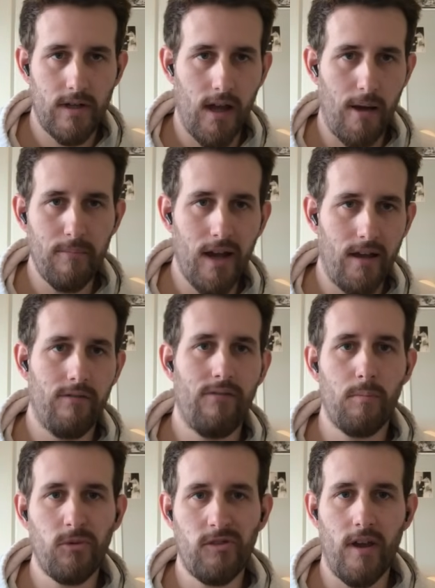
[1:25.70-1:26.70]
I'm kind of
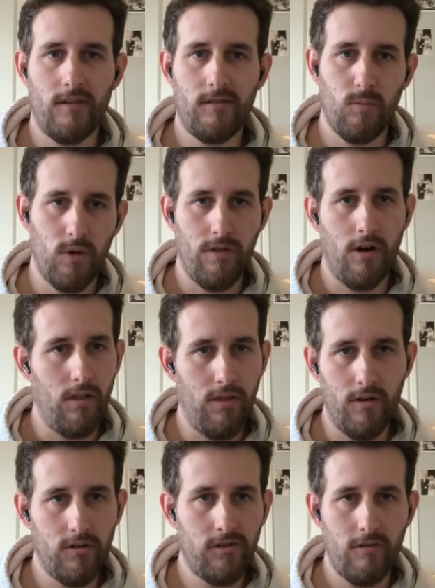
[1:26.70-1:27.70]
obsessed with all
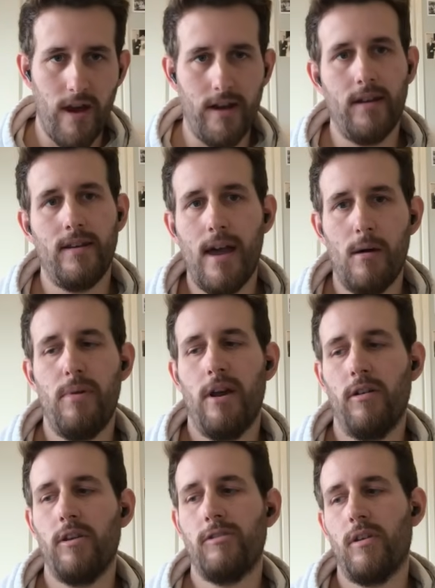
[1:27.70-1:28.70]
those granite air
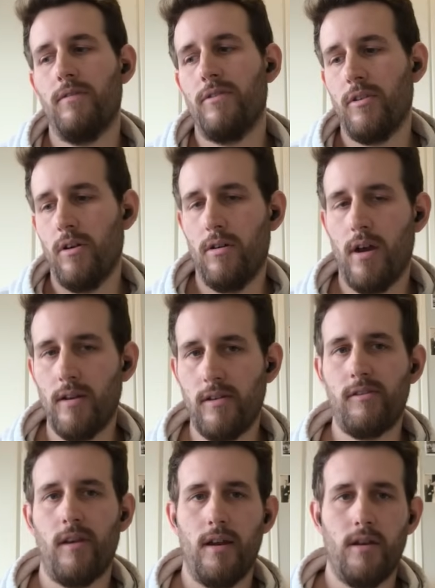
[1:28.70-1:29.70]
bearing stuff, so I
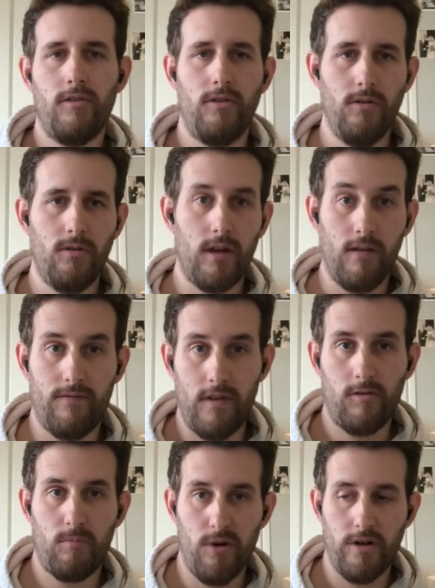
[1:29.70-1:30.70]
decided to give
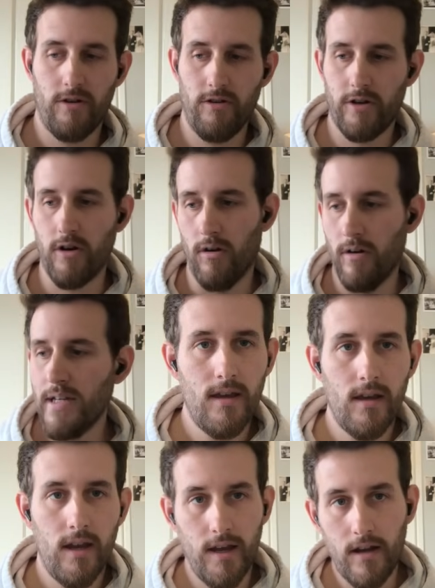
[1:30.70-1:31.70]
this printer a go.
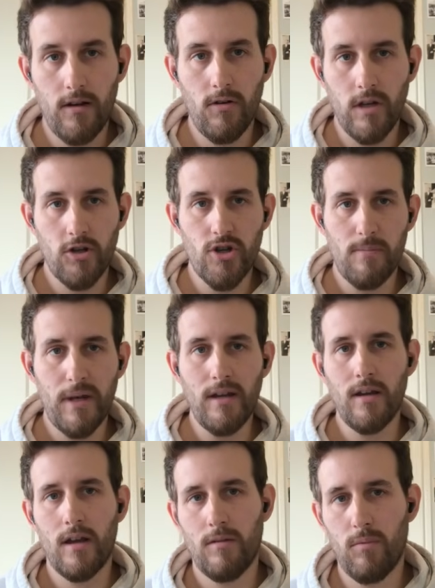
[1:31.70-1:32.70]
Including
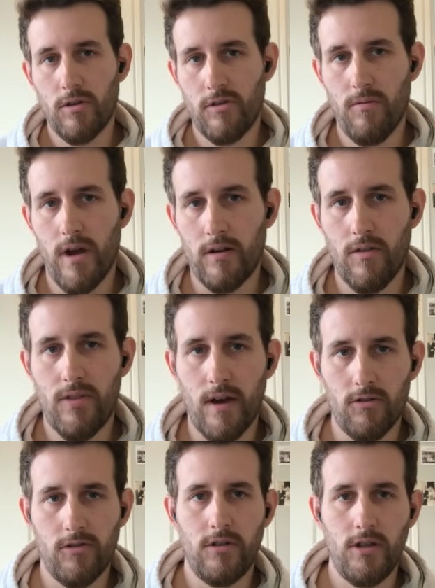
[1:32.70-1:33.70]
shipping, it was around
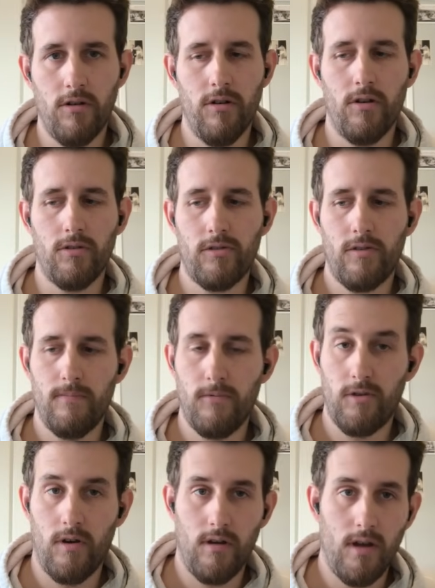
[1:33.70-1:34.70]
€1,000.
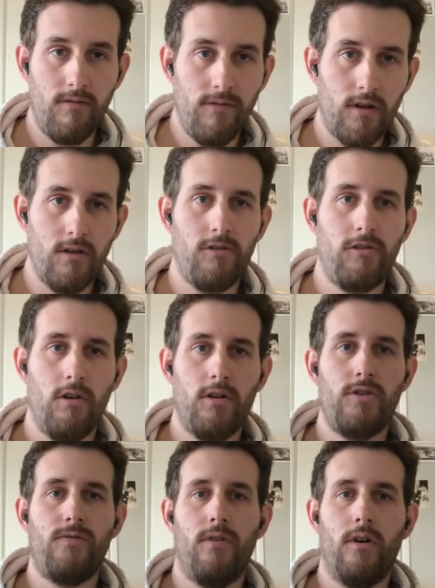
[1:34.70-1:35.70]
So if you
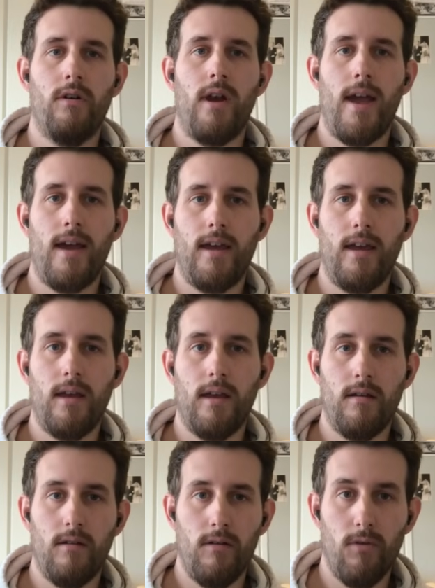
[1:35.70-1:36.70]
search for
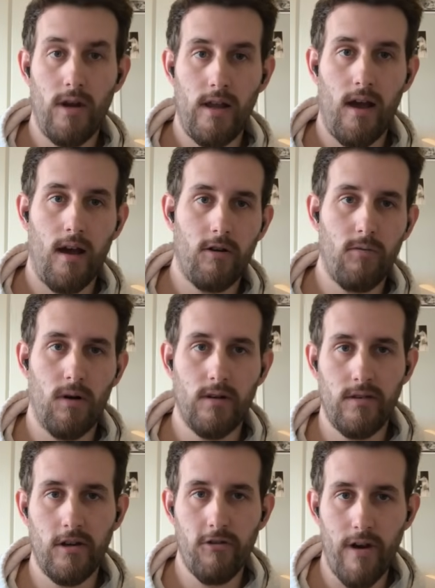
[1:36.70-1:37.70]
a really high
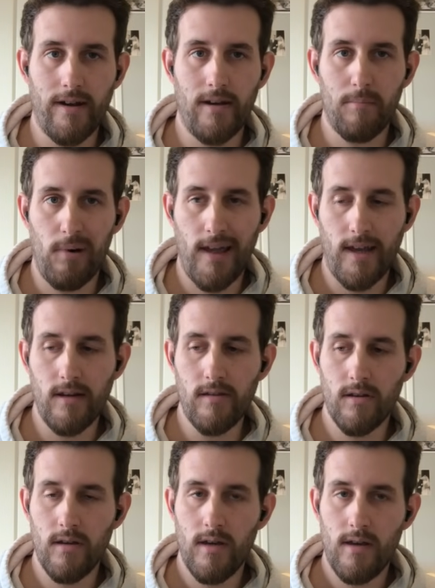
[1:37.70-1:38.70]
quality granite plate,